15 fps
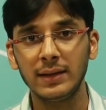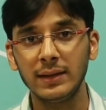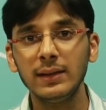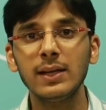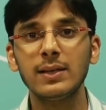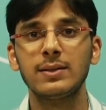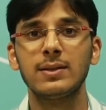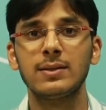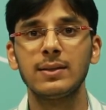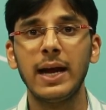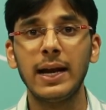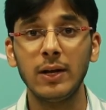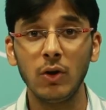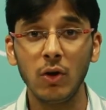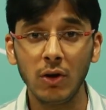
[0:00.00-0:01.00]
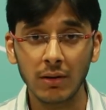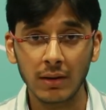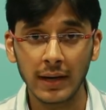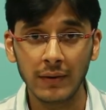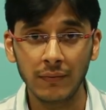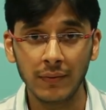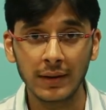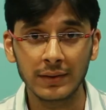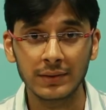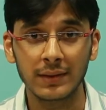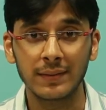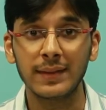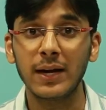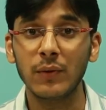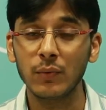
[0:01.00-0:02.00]
Yes, yes, analog write
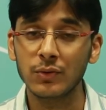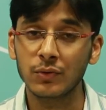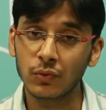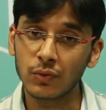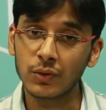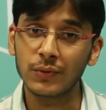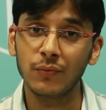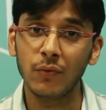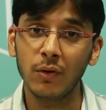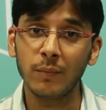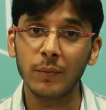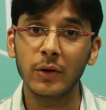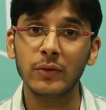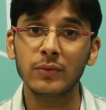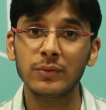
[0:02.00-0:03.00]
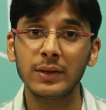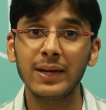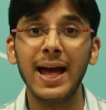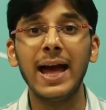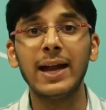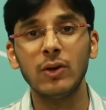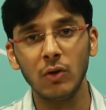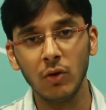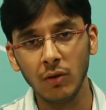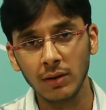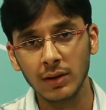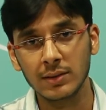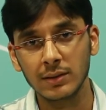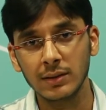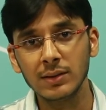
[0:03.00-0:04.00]
function that was used for producing analog
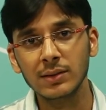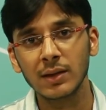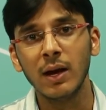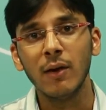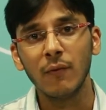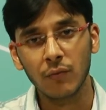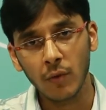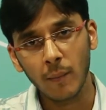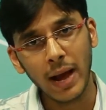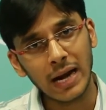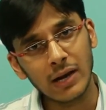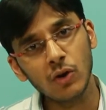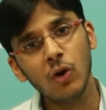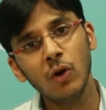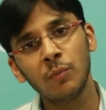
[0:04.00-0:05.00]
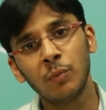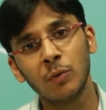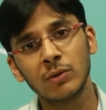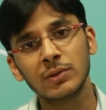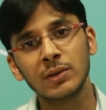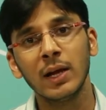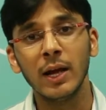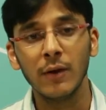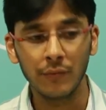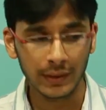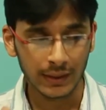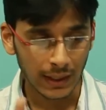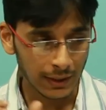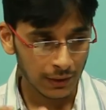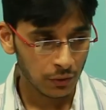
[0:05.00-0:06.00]
results from analog ports. We
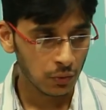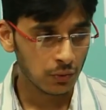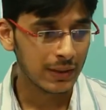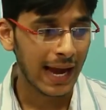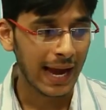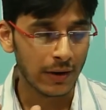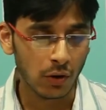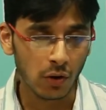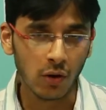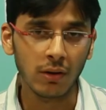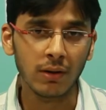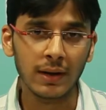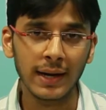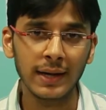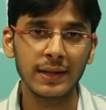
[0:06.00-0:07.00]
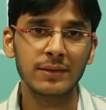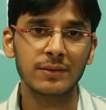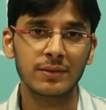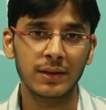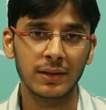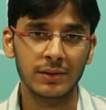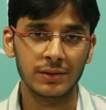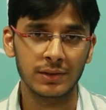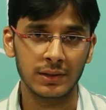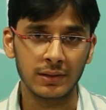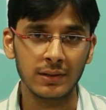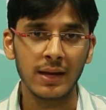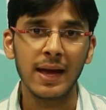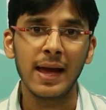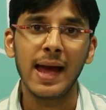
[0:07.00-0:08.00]
can use analog write
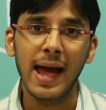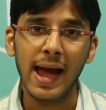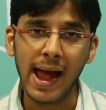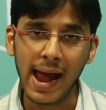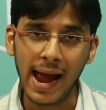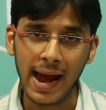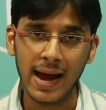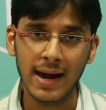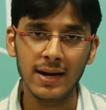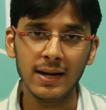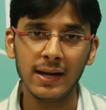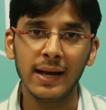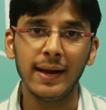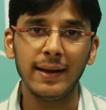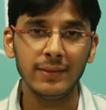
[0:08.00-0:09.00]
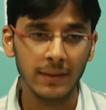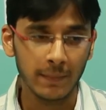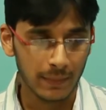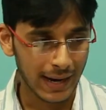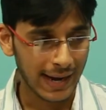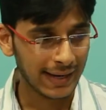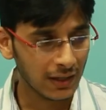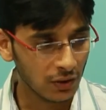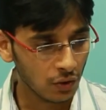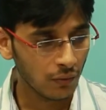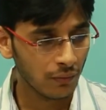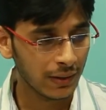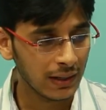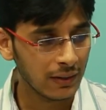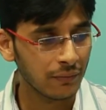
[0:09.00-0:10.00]
instruction and in the bracket of
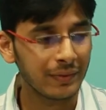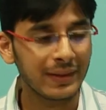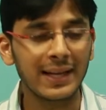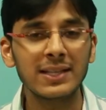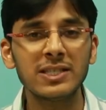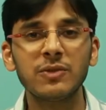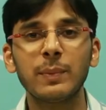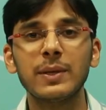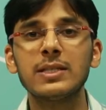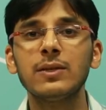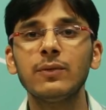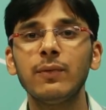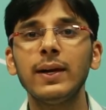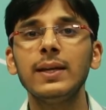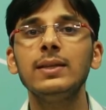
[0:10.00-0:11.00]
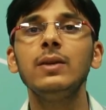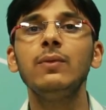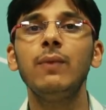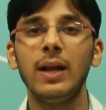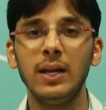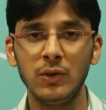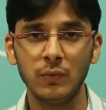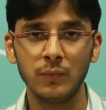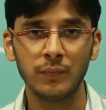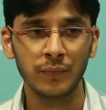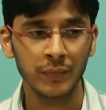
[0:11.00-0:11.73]
it, we can specify the value.